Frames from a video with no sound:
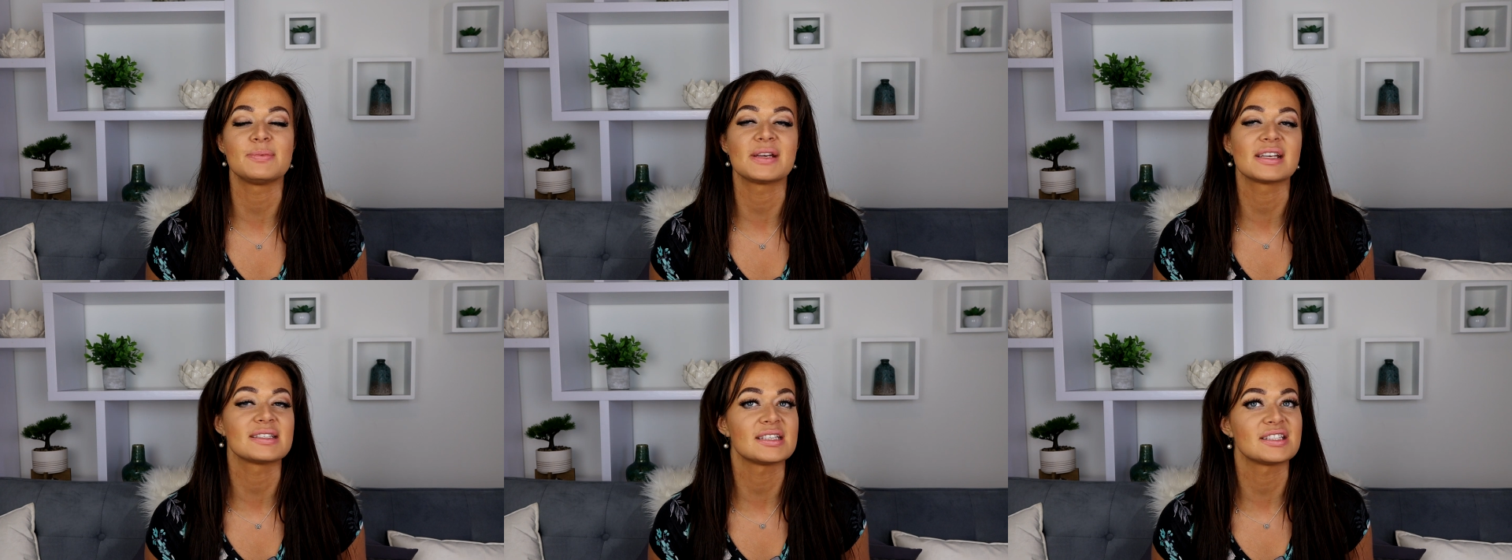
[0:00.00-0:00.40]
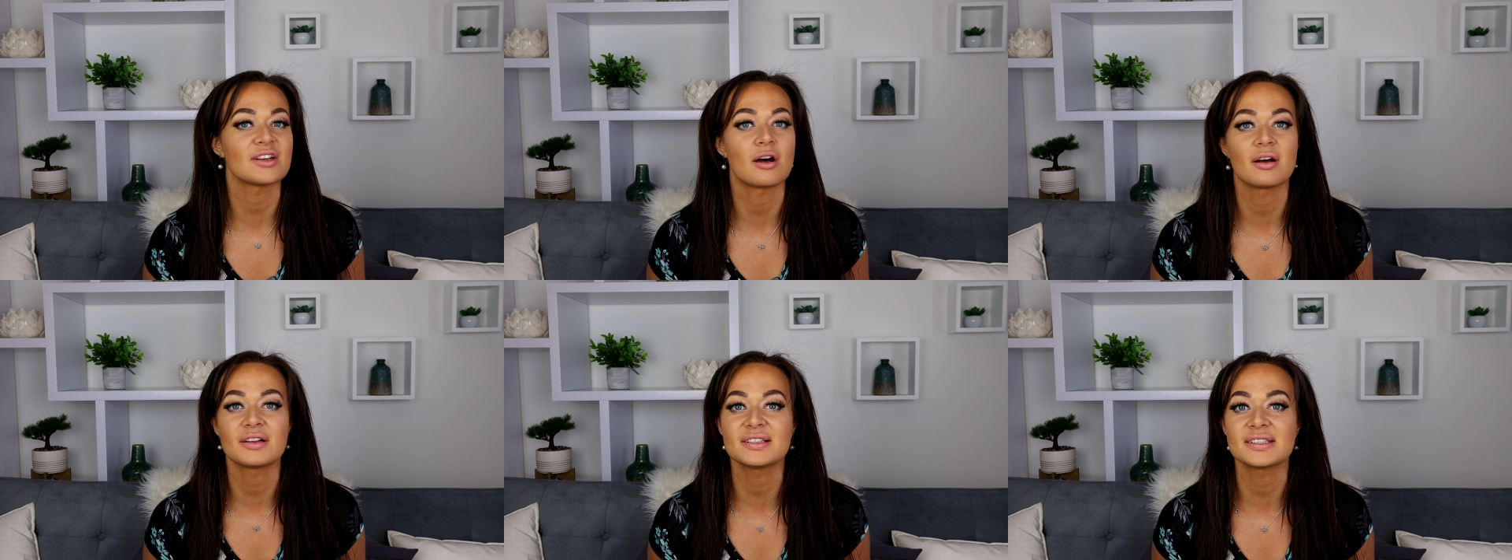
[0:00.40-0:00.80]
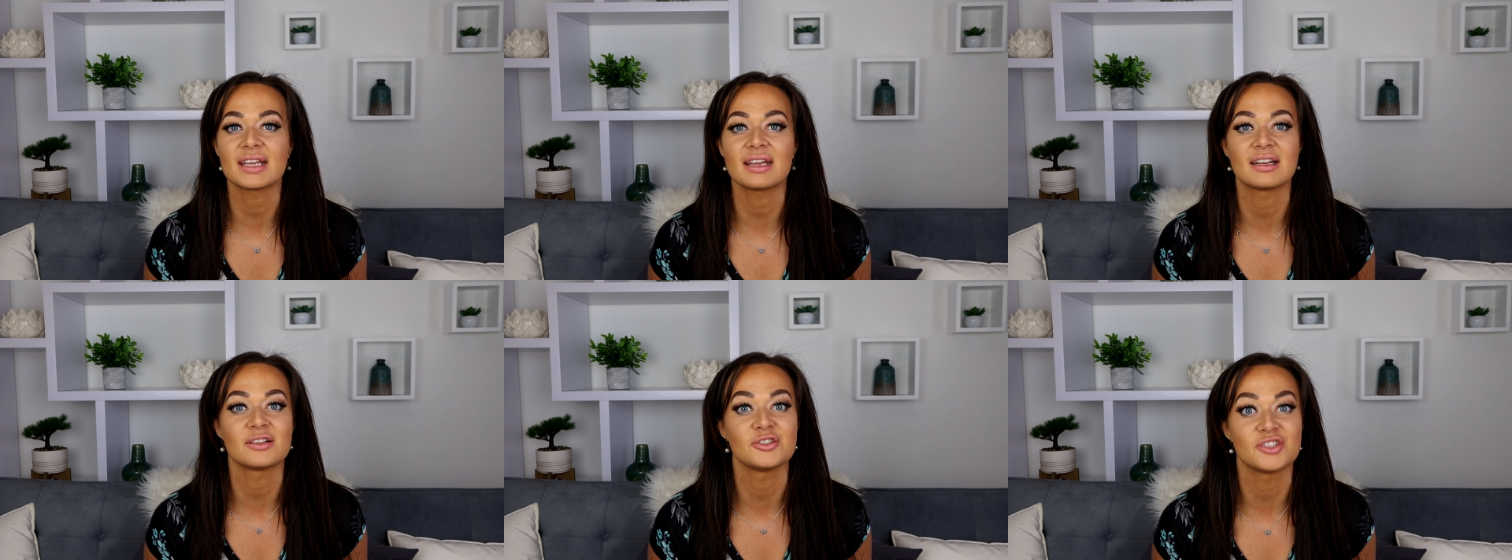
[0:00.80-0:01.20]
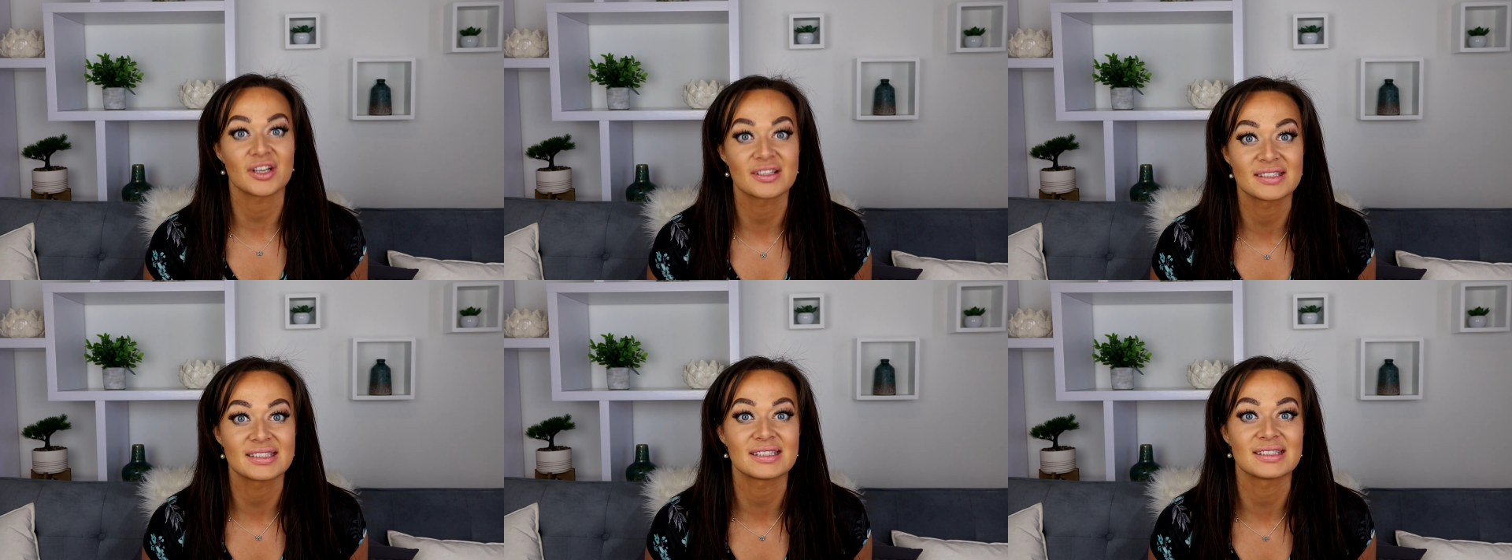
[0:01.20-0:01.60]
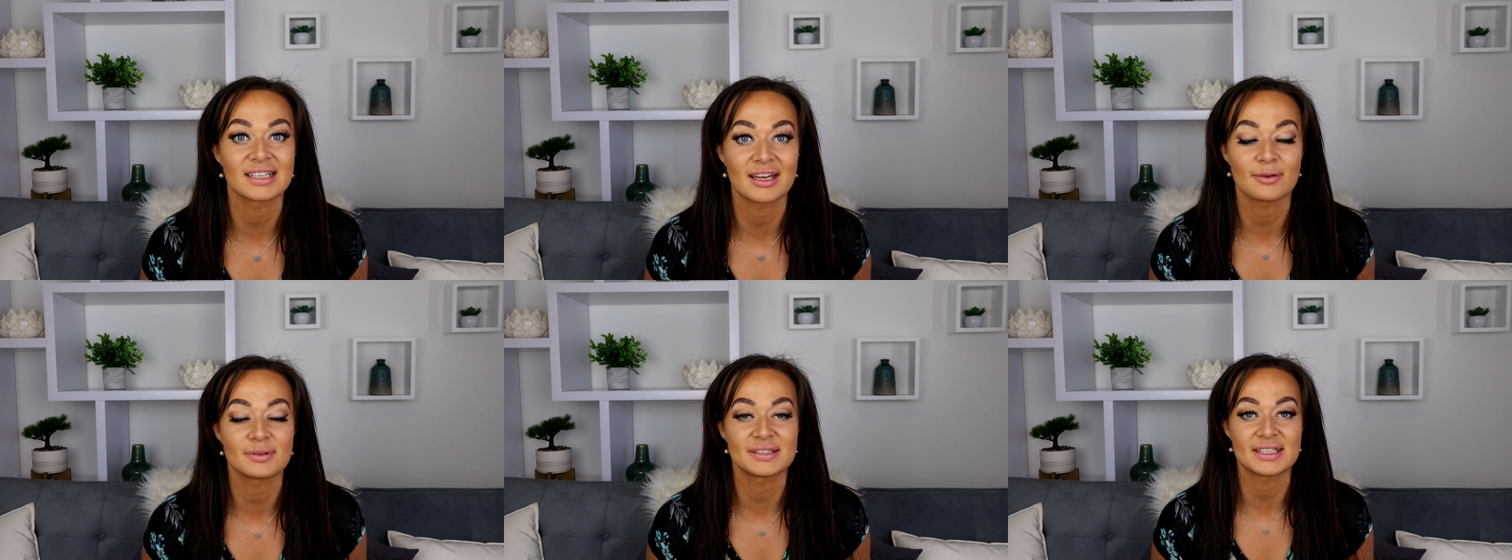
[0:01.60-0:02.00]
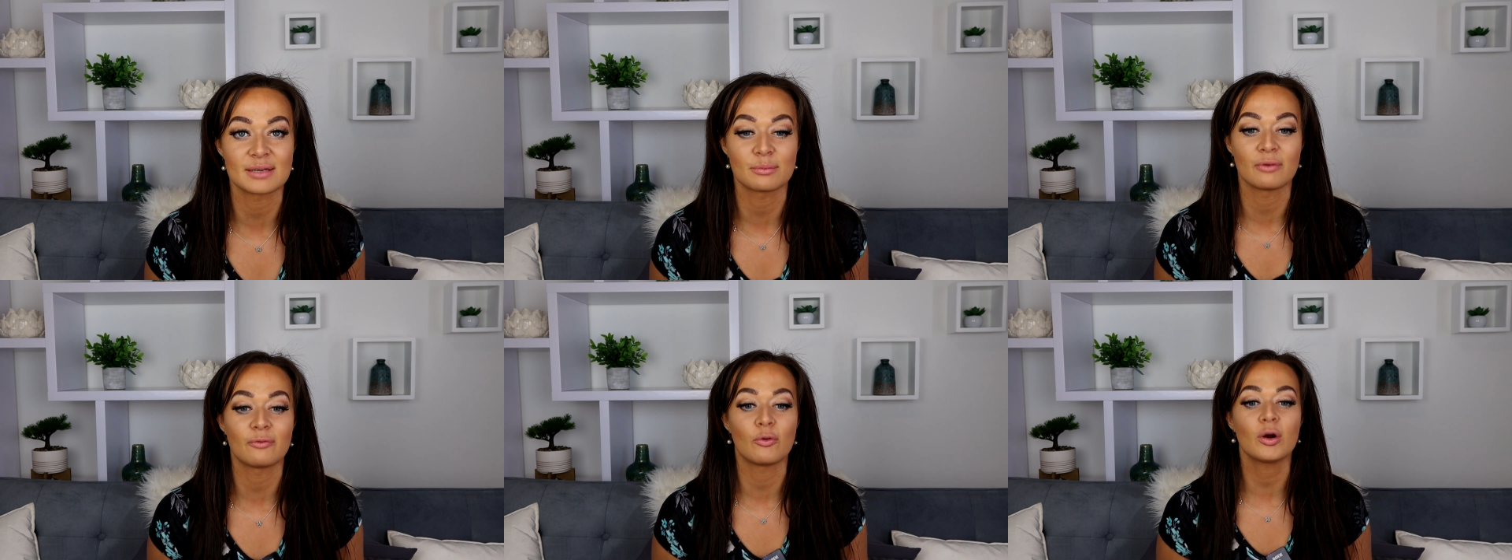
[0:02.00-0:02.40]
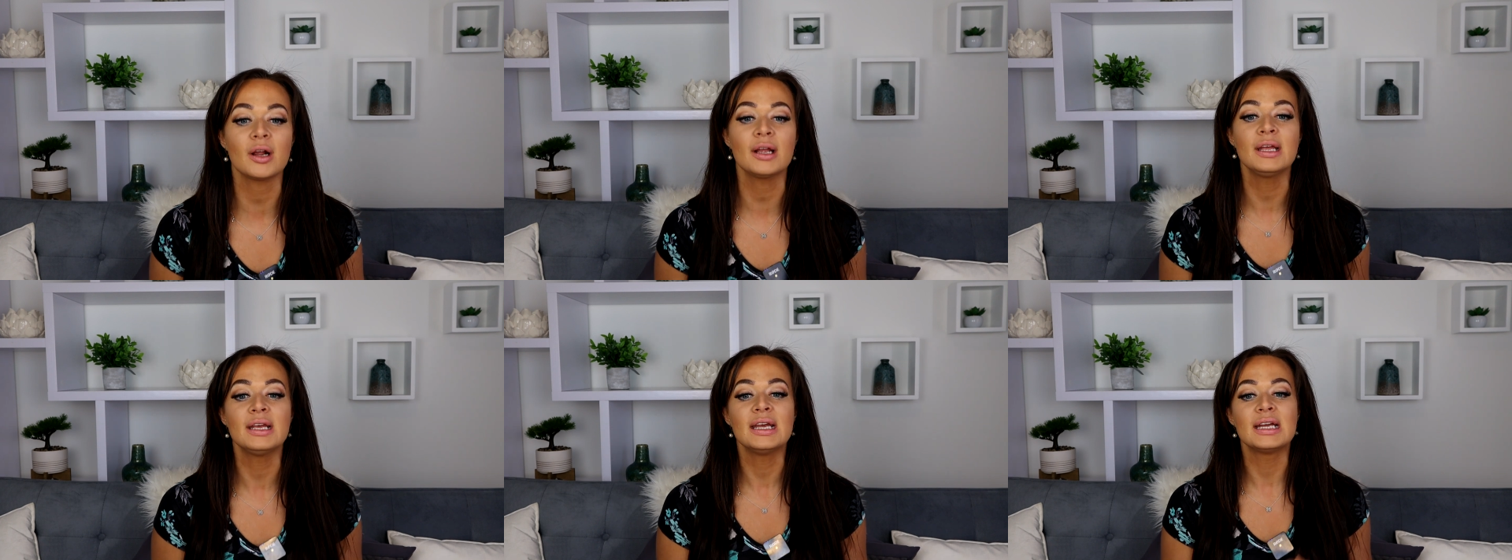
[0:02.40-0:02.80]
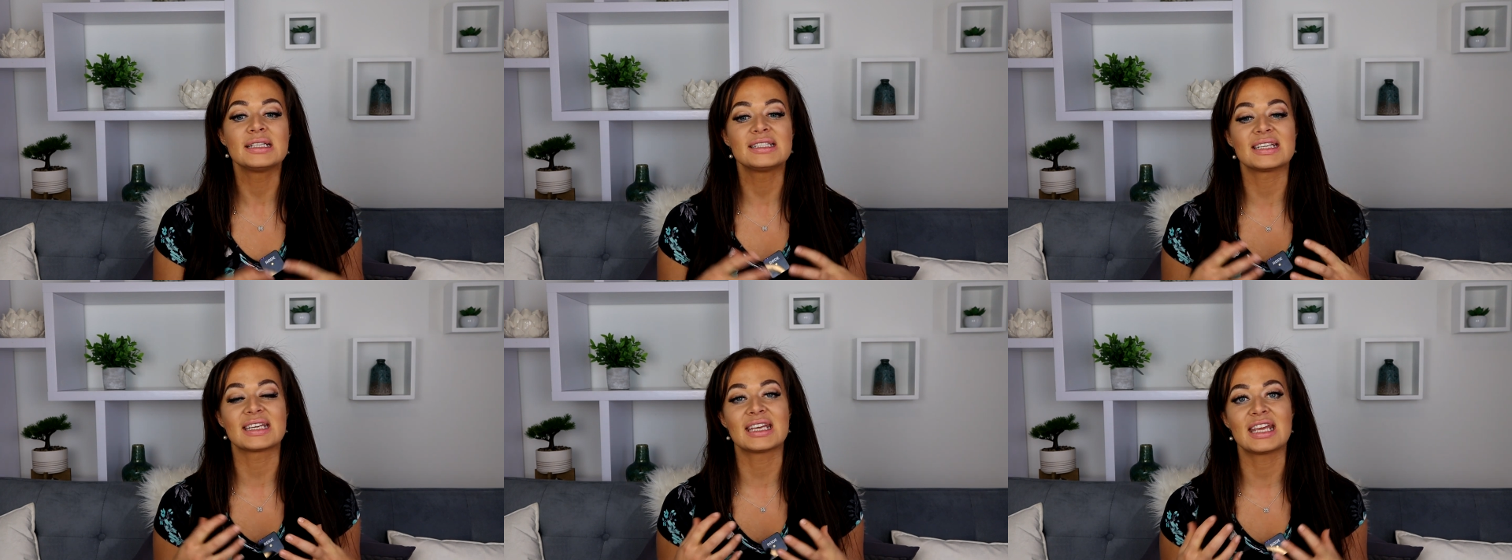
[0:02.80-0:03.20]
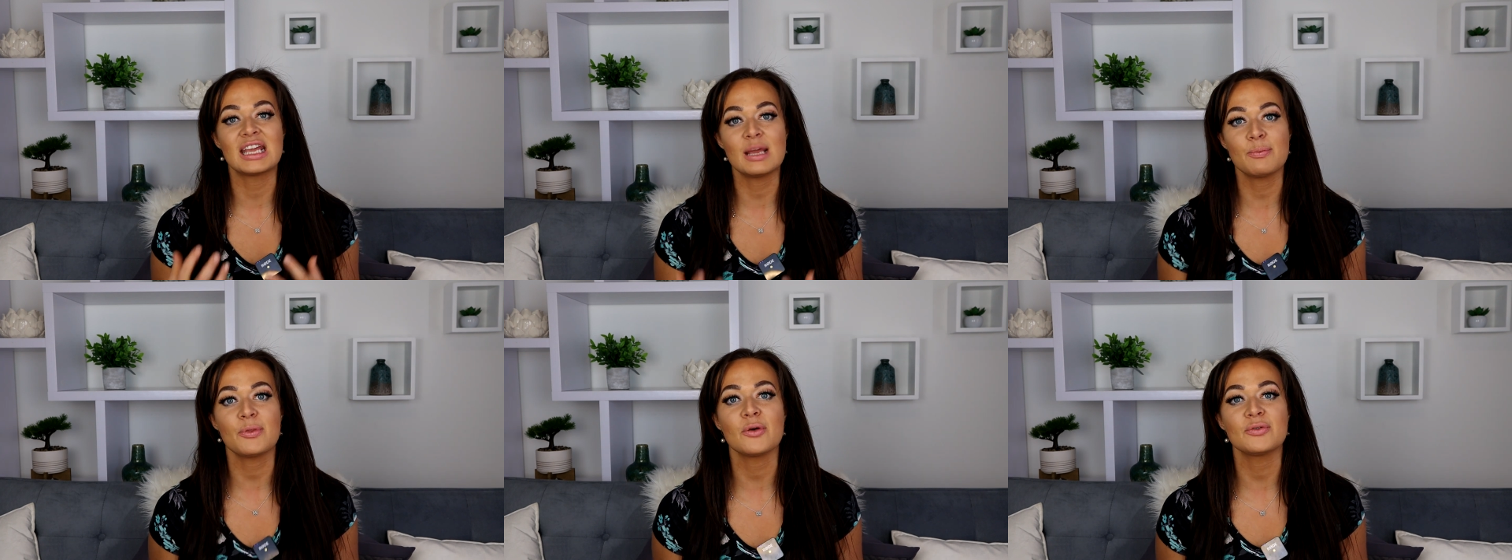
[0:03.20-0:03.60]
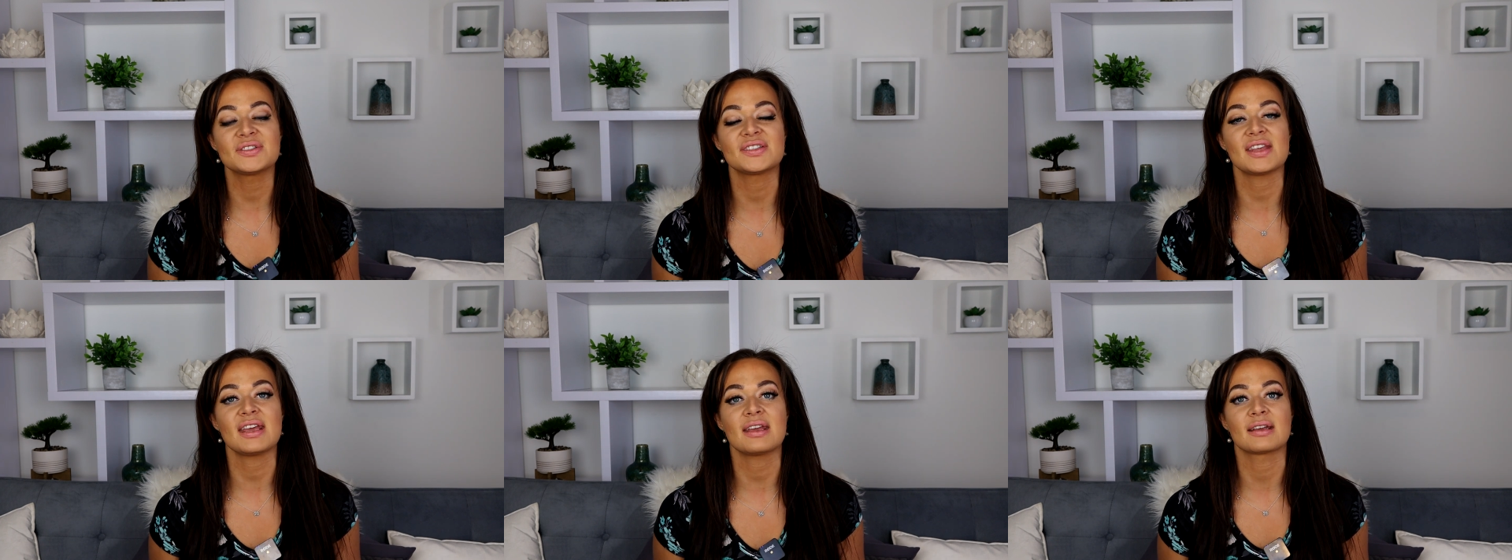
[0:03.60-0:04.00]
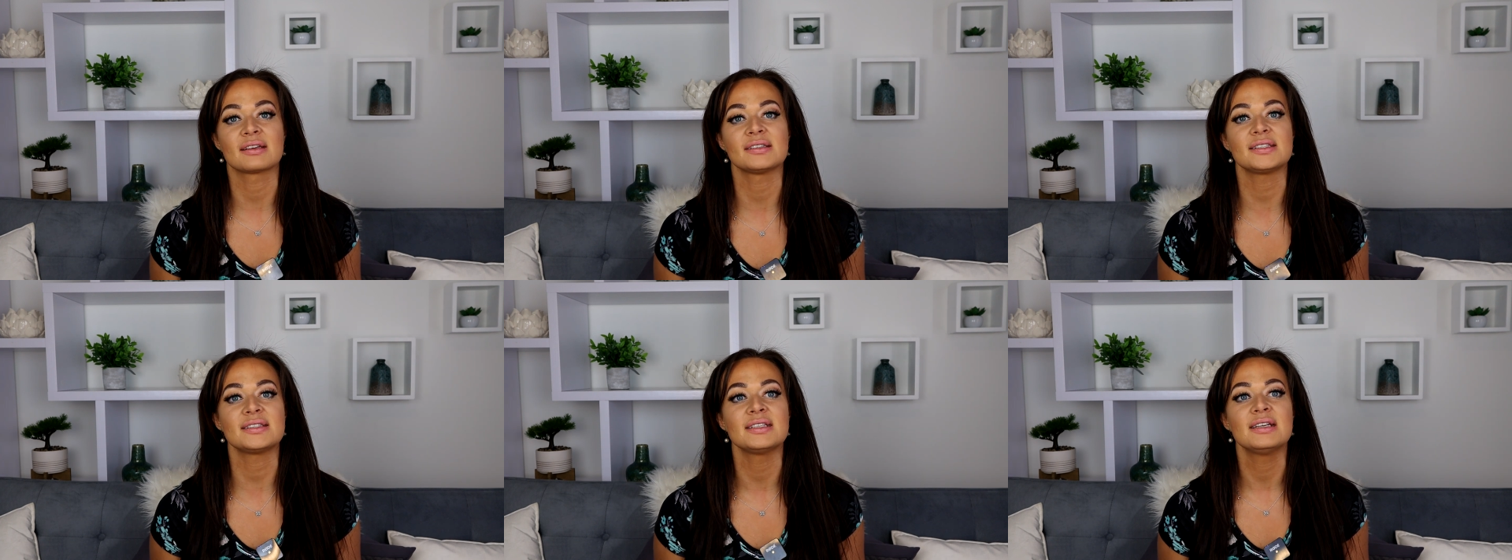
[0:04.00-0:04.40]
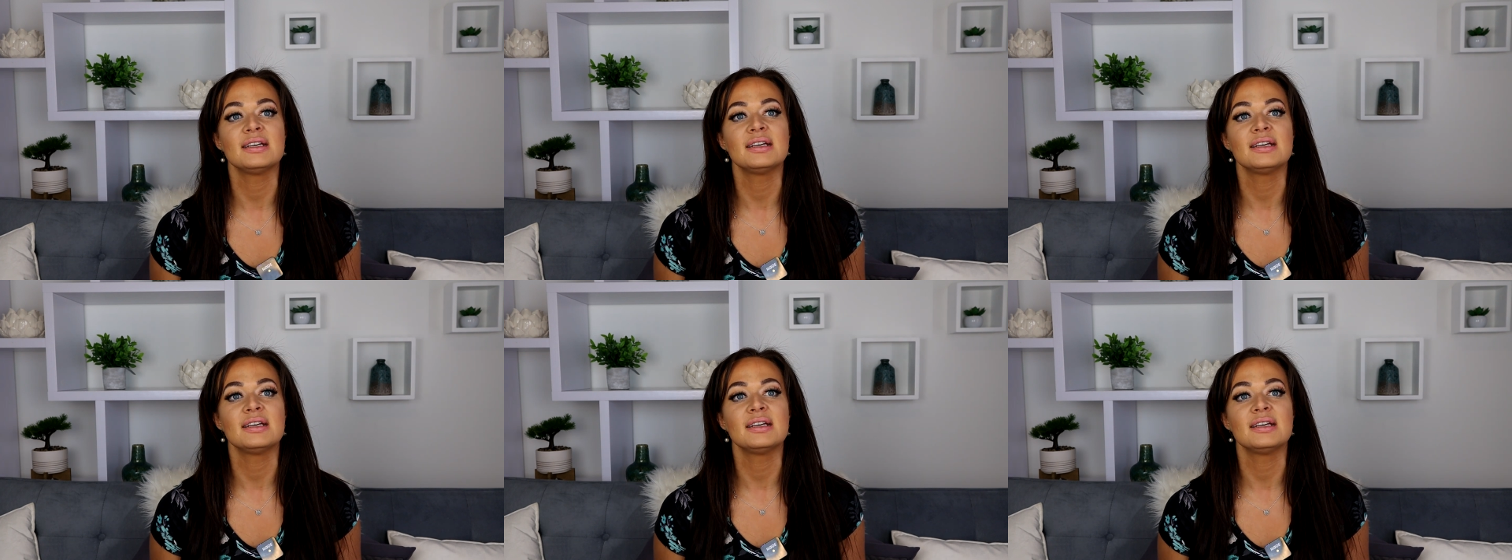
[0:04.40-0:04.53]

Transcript: because it's honestly an injustice, like I was saying before, to keep those things